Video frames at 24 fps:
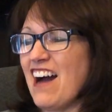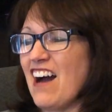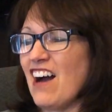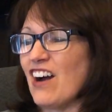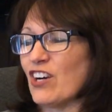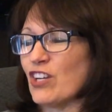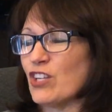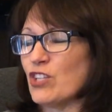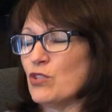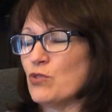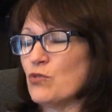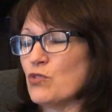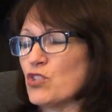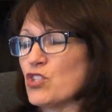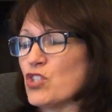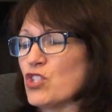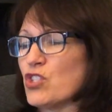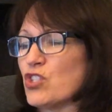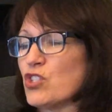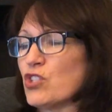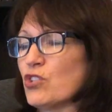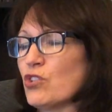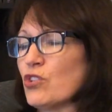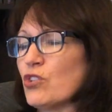Are you
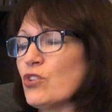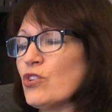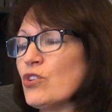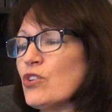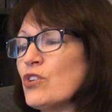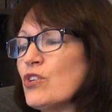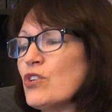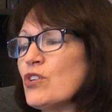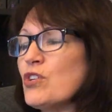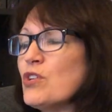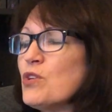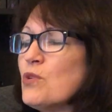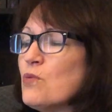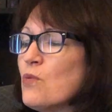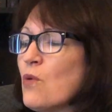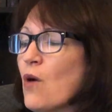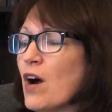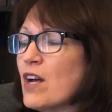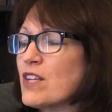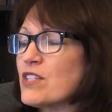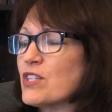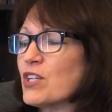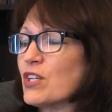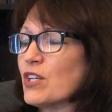sure you
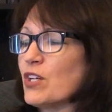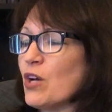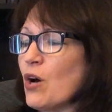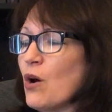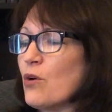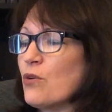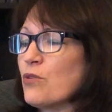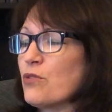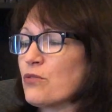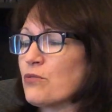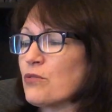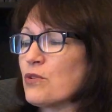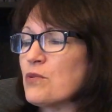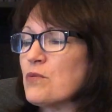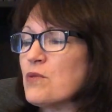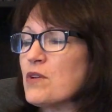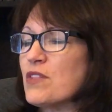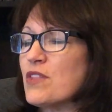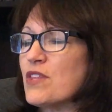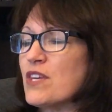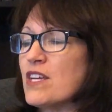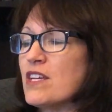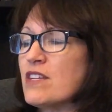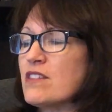want to go through
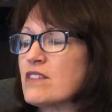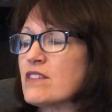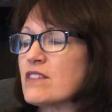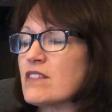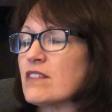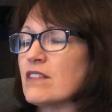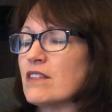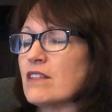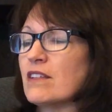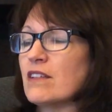with this?